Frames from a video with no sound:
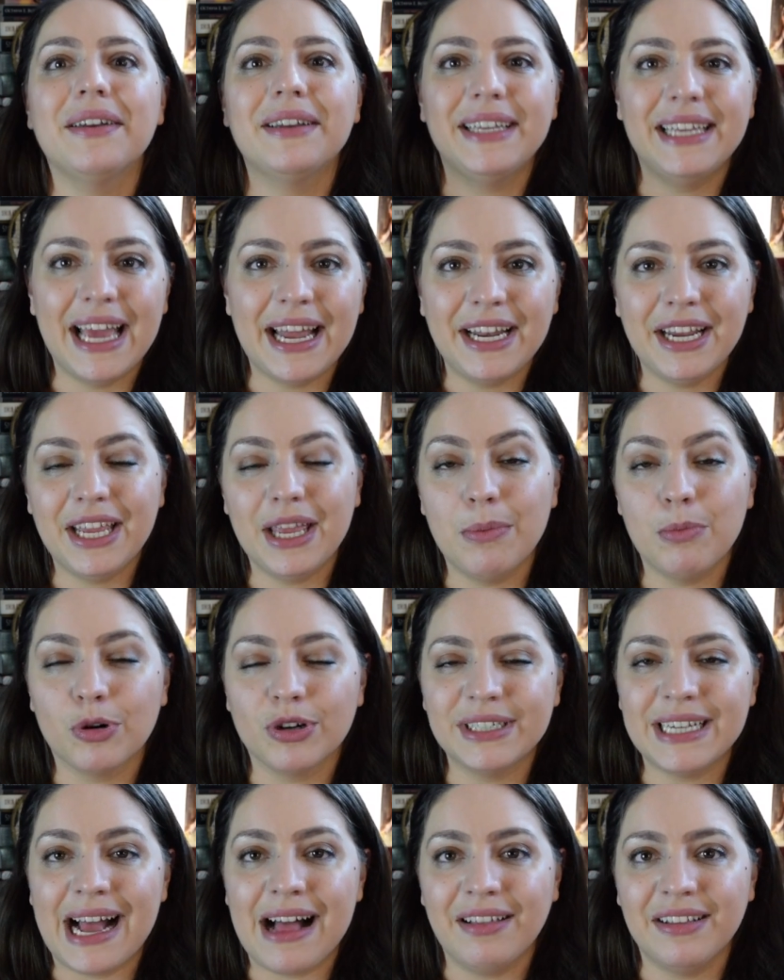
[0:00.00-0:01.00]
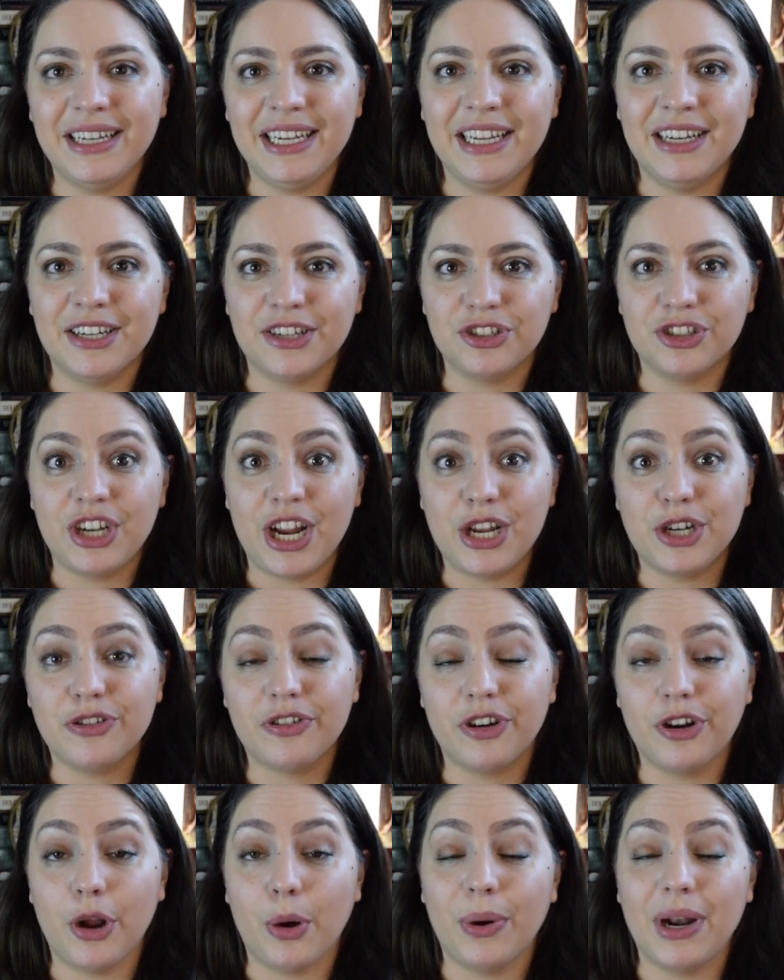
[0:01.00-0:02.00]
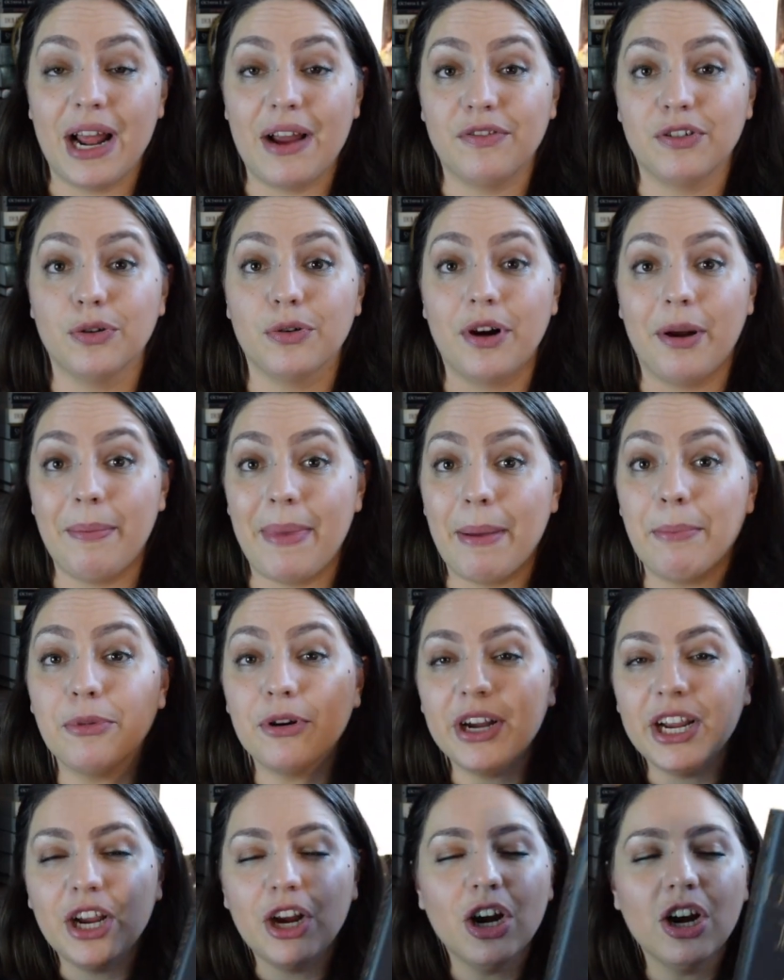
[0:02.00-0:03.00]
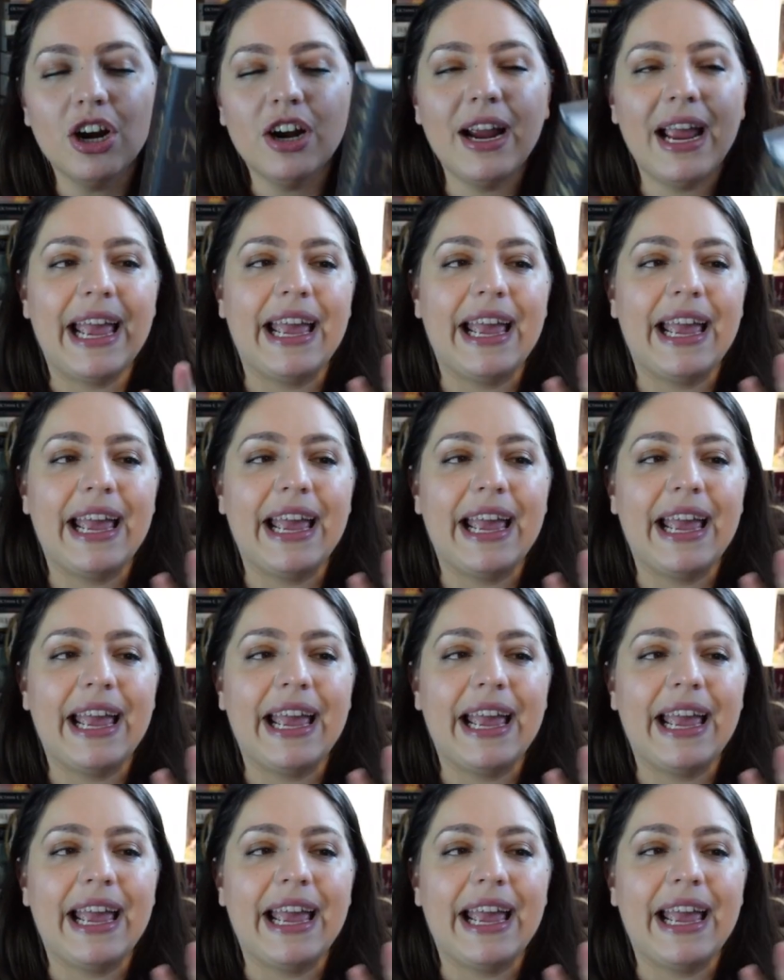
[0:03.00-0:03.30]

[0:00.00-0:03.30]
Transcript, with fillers: getting immortality in exchange for no one ever remembering her,